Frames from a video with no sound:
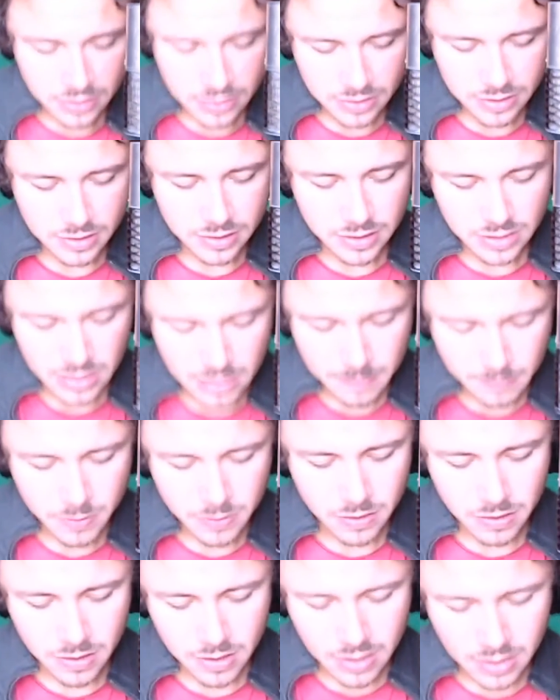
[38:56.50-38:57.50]
deeper
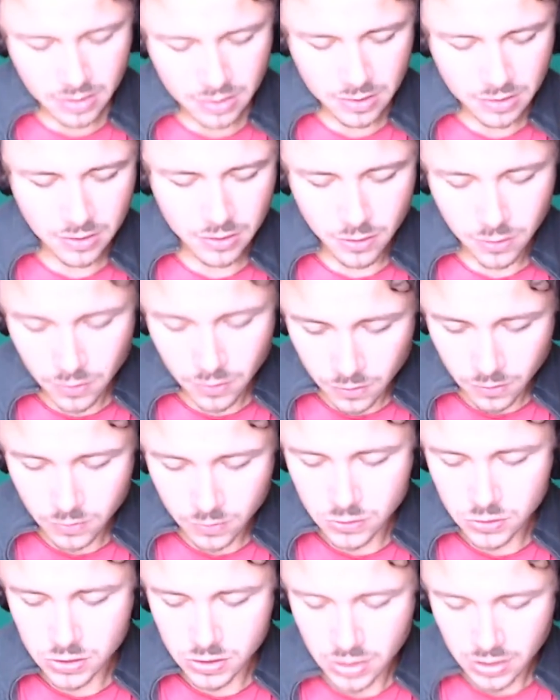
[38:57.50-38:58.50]
than the
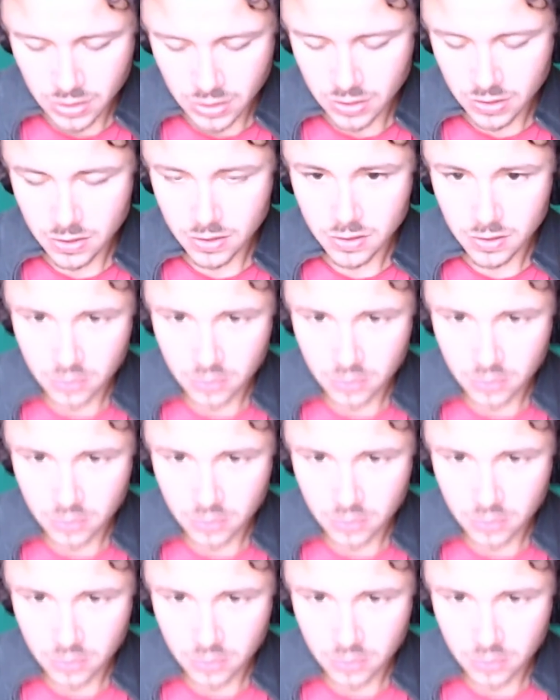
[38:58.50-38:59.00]
ocean,